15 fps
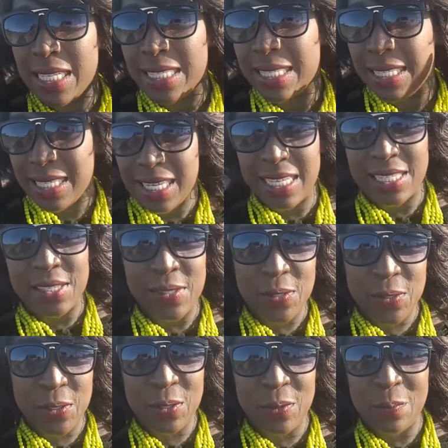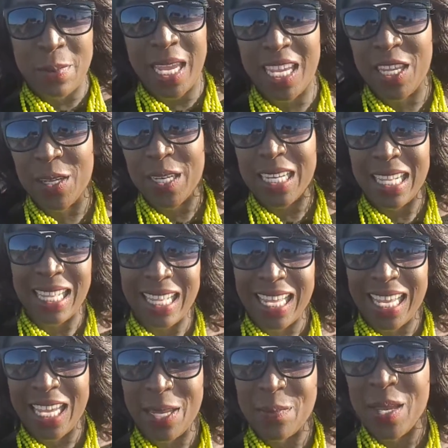and see us soon. Make your
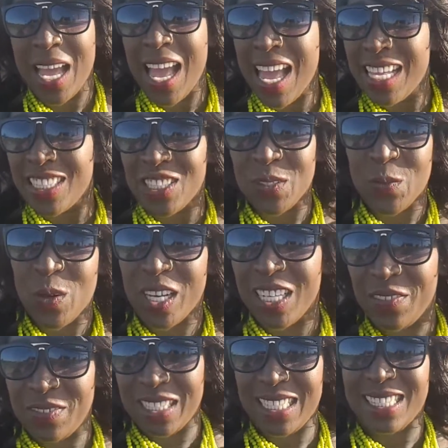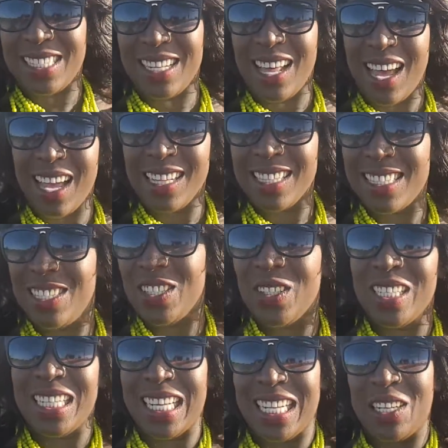claim to one of these lots.
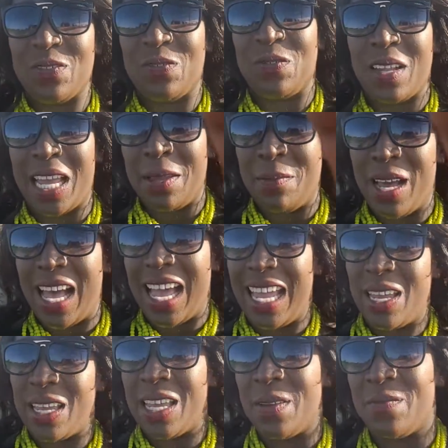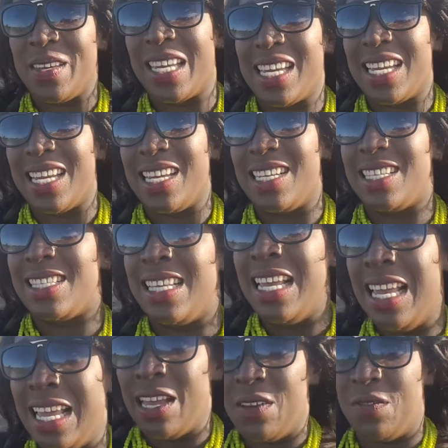Don't let it fly by because
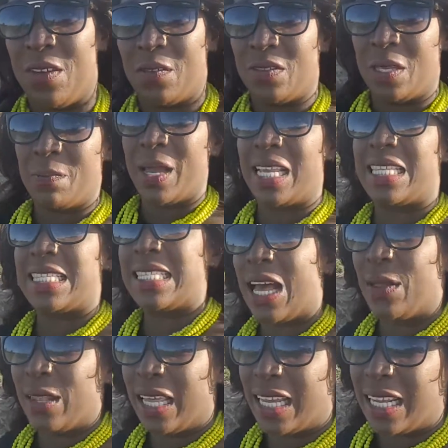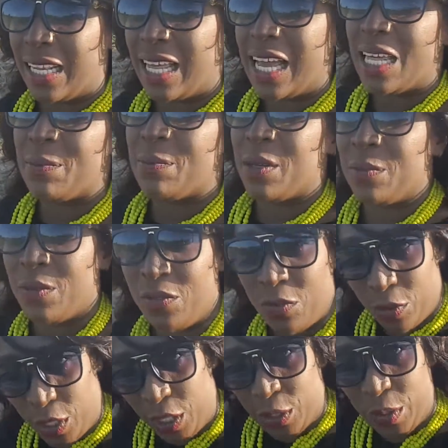50 might sound like a lot, but
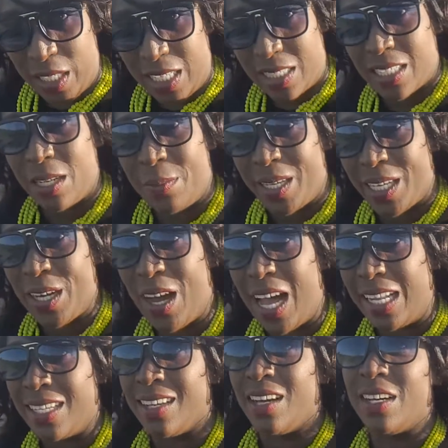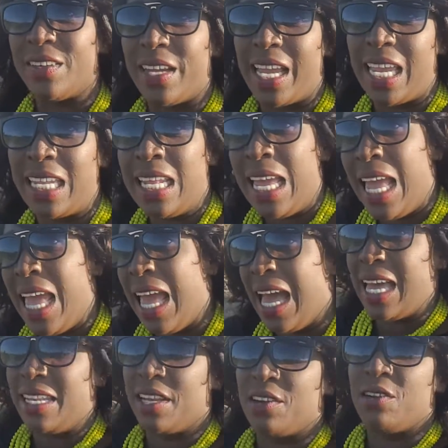before you know it, it's going to be gone, all right?
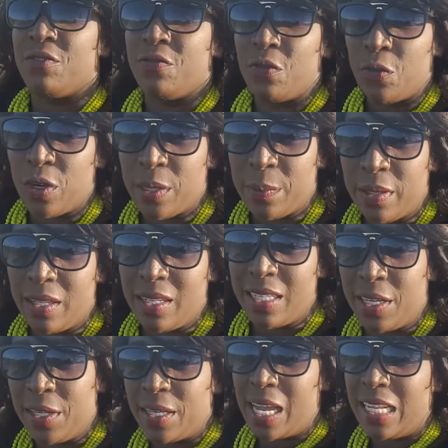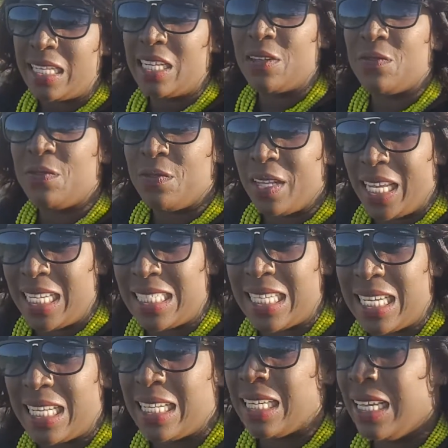And they're affordable. They're not
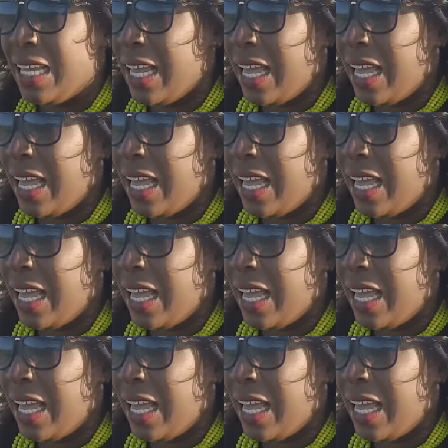inflated.